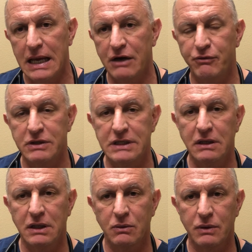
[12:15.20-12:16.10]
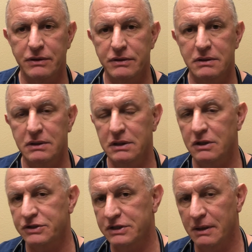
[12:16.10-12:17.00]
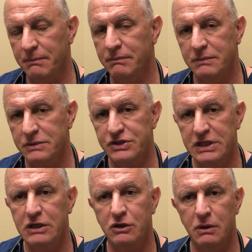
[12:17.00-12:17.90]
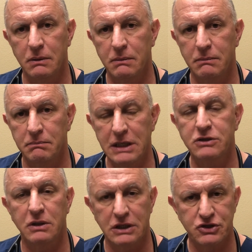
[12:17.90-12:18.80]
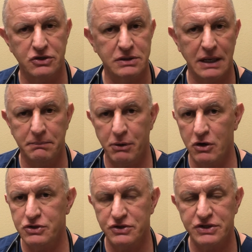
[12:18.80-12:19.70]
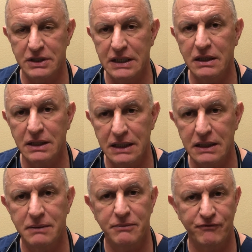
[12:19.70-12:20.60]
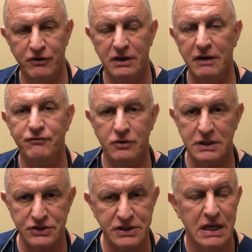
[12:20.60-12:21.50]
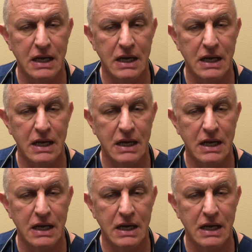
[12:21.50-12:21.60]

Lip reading: And if we're dealing with some senior mental issues like partial senility and forgetfulness,